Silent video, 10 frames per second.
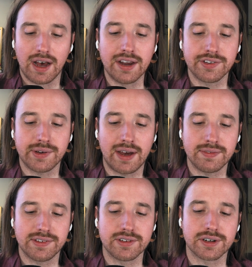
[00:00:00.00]
I also have
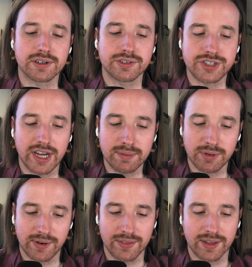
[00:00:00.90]
this internal shame
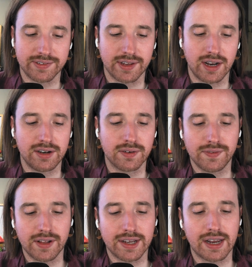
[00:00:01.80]
around this, and I don't
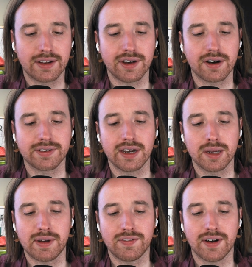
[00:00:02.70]
feel like I can talk to any
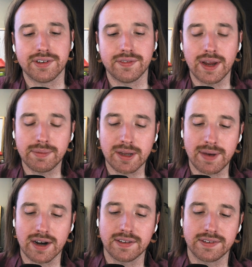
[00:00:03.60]
of my friends or family
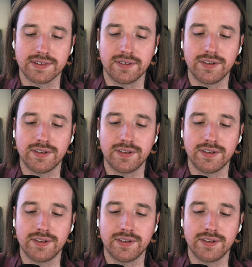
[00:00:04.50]
about it mm. since I mm.